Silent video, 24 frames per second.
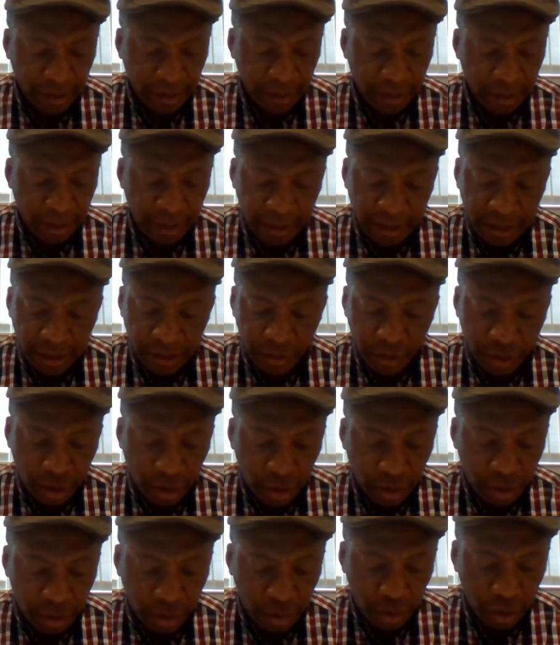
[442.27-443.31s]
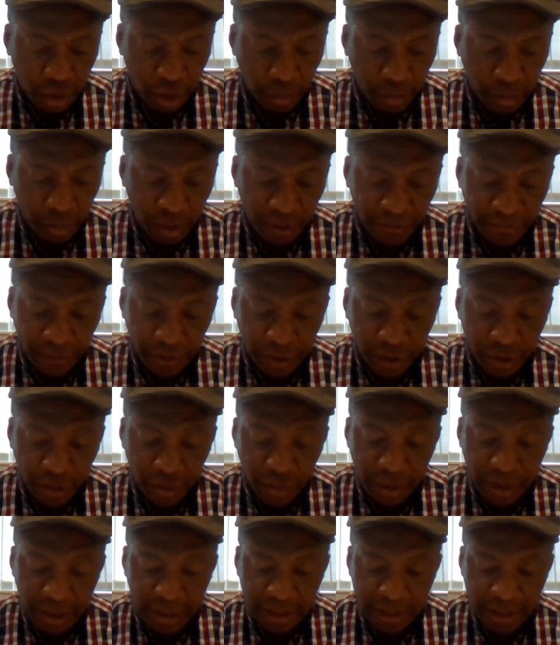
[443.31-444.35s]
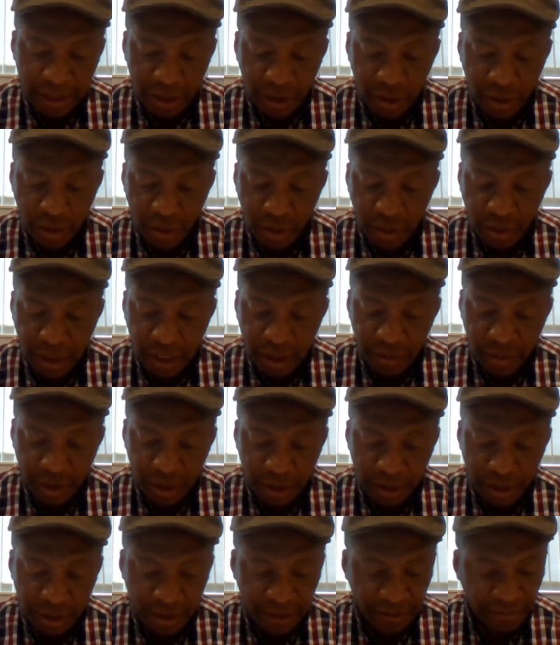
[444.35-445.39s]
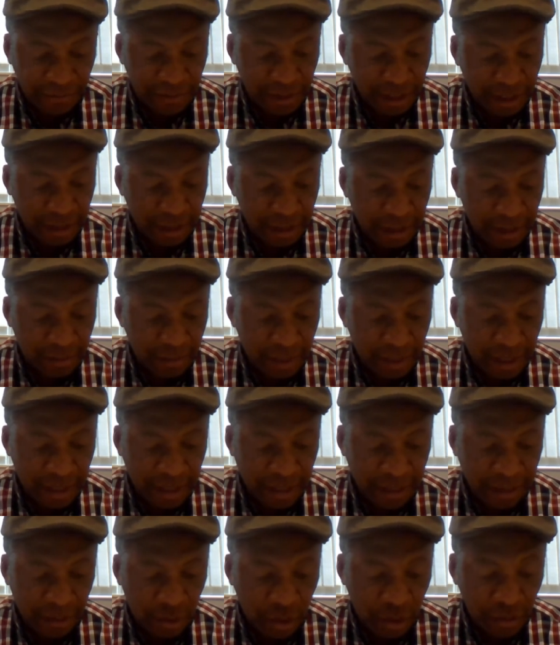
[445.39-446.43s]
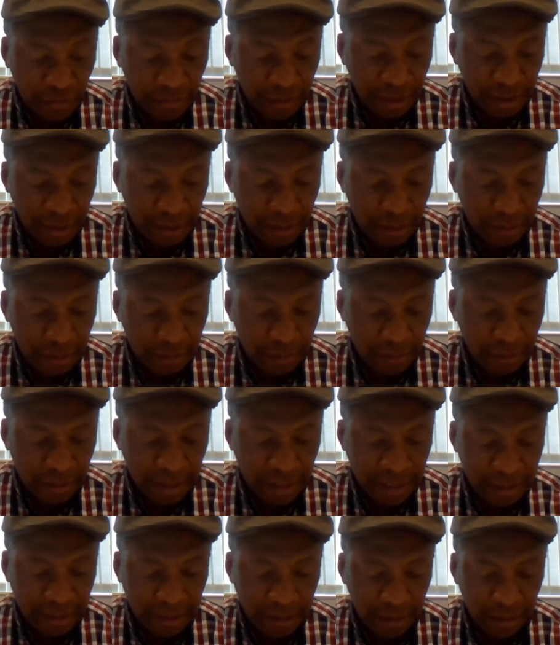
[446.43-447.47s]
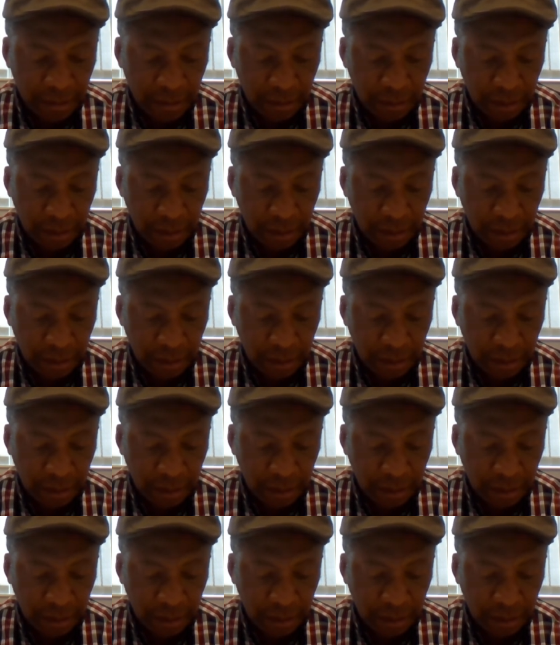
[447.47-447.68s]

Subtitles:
And there is also support for students and new graduations affected by COVID-19.